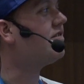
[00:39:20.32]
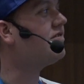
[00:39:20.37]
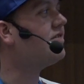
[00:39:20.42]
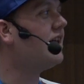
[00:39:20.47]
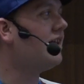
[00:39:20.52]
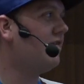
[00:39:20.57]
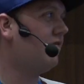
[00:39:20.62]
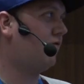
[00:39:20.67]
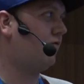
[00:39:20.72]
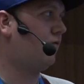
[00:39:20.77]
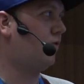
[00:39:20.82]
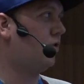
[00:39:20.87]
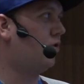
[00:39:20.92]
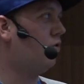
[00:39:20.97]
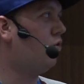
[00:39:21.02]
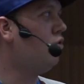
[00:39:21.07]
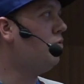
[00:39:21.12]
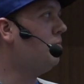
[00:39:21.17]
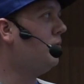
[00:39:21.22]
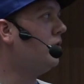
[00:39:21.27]
stands for
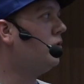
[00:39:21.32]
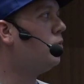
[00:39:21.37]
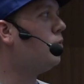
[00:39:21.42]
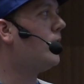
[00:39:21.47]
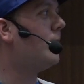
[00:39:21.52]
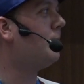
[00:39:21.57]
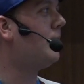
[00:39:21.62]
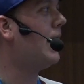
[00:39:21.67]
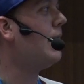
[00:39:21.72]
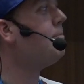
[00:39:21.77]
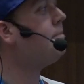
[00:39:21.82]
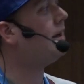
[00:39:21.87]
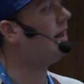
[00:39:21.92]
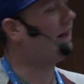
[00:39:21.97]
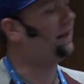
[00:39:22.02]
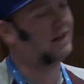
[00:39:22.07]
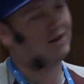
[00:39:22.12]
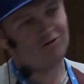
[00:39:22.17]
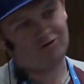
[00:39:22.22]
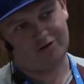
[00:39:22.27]
Open Web
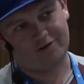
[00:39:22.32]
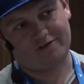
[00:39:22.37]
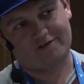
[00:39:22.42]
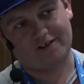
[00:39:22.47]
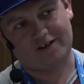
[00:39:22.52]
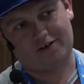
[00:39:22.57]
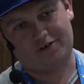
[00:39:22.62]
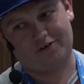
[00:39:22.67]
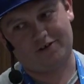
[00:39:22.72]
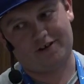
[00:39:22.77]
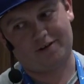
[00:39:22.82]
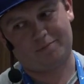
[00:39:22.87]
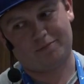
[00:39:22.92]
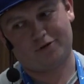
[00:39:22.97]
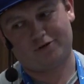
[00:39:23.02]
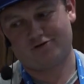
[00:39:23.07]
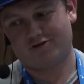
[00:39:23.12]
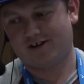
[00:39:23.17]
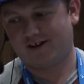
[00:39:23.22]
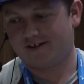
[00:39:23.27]
Application Security
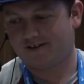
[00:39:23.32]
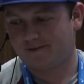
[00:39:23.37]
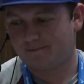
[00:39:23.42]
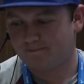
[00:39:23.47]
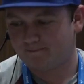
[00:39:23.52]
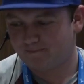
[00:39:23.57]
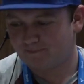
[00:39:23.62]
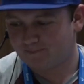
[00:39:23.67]
Project.